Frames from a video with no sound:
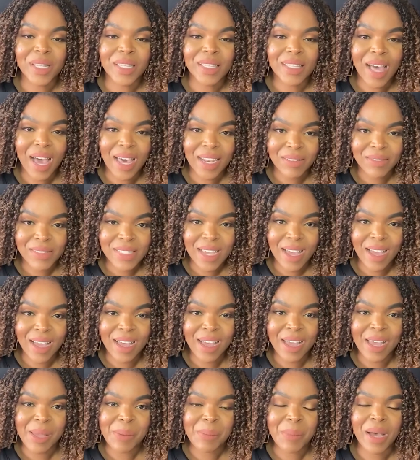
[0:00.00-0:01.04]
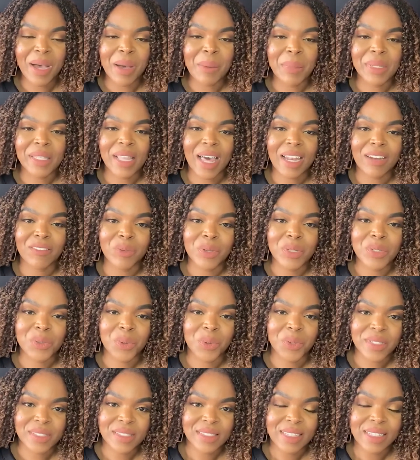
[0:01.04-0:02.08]
a lot of time, a lot of
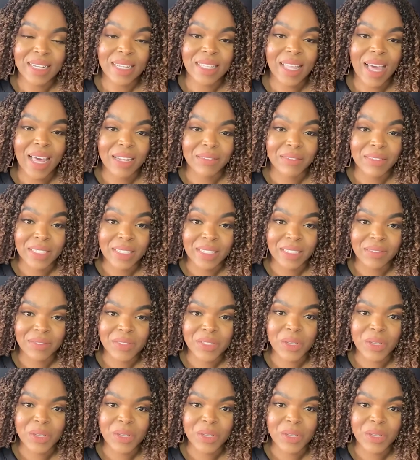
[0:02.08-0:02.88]
resources, and a lot of love.